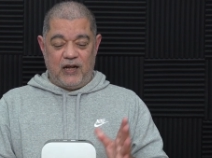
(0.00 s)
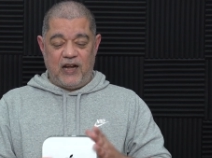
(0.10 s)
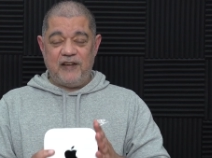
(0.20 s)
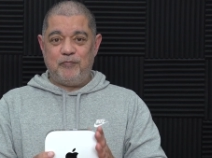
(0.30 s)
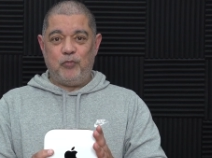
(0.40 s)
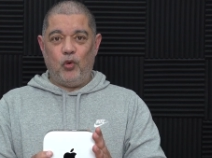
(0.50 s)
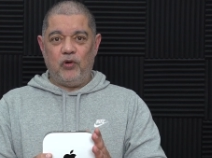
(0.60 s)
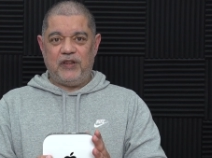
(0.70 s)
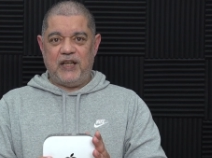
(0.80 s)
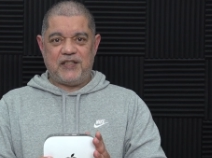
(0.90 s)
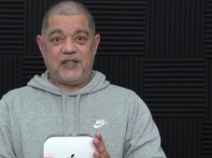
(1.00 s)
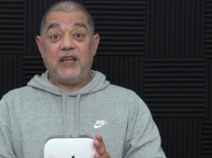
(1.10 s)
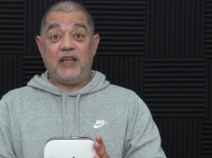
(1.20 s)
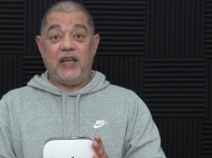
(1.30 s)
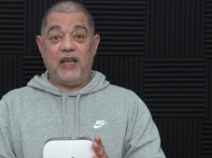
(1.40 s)
I've bought this
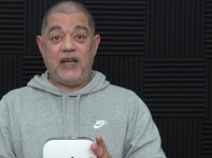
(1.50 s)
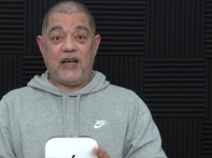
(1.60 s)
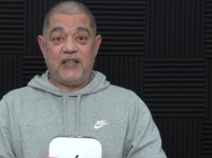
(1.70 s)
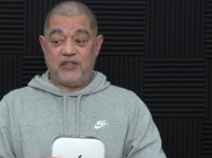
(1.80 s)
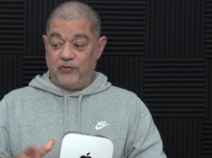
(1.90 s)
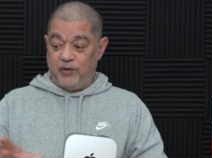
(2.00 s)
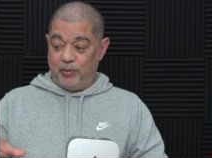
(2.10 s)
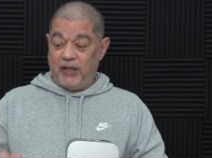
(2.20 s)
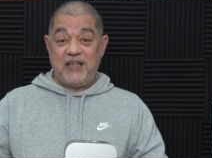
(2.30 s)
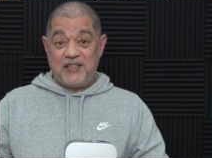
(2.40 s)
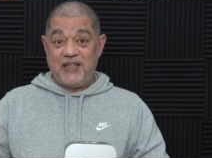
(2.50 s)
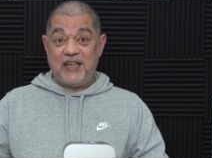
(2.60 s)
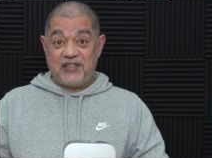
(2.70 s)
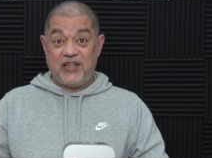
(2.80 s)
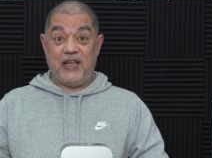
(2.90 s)
thing here to replace
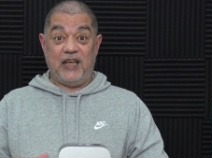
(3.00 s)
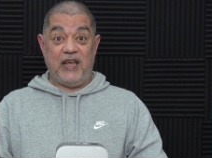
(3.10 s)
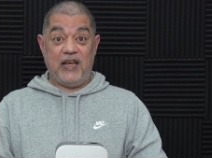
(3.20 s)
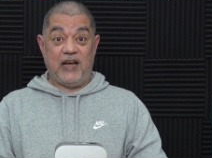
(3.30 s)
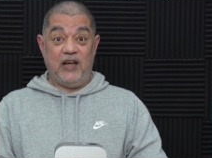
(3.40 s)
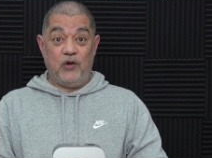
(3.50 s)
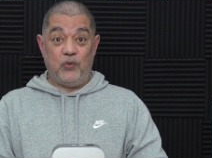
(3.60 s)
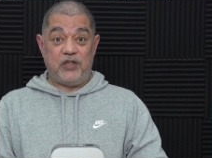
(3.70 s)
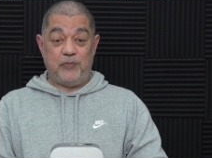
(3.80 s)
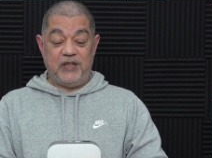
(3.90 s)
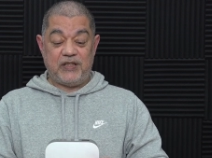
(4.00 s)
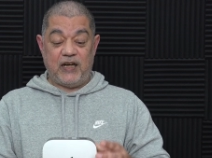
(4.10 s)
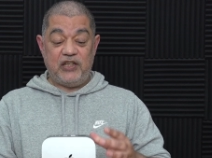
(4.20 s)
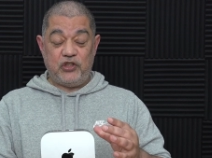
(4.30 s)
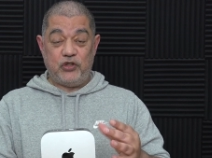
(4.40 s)
this thing here, which means that
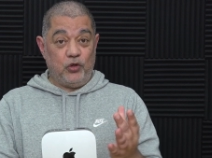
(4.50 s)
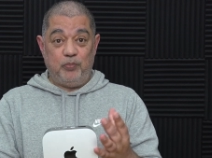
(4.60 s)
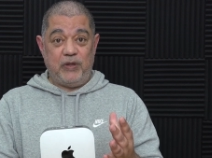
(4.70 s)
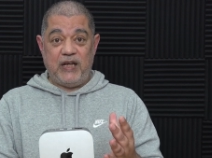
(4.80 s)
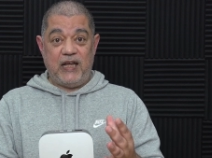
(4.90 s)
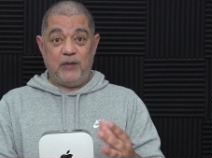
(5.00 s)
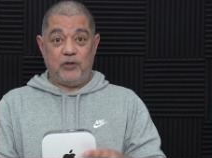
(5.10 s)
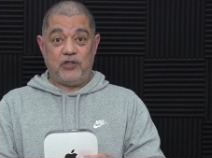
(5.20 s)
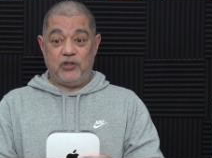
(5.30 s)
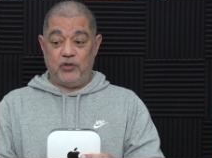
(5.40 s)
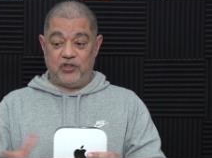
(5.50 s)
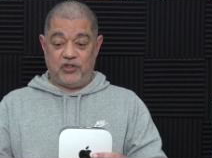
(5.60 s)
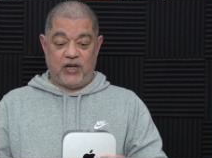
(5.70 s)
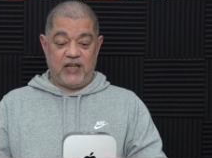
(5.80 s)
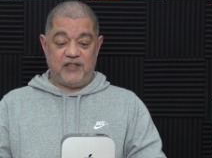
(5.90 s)
I should be able to
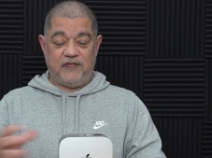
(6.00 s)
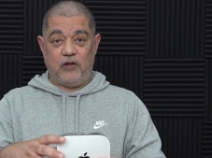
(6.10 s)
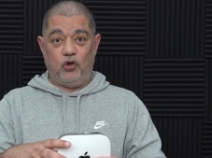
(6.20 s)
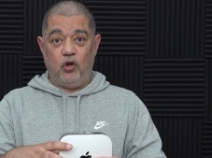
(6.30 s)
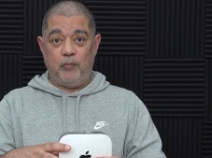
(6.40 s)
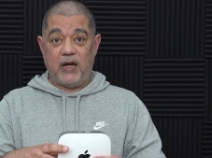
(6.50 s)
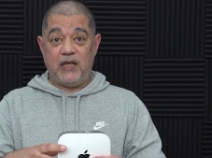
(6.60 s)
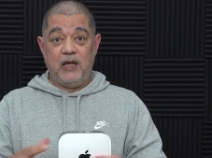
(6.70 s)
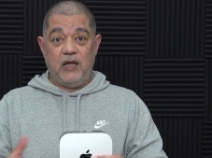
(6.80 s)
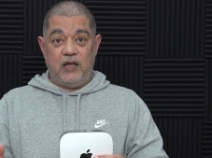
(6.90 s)
just transfer all my,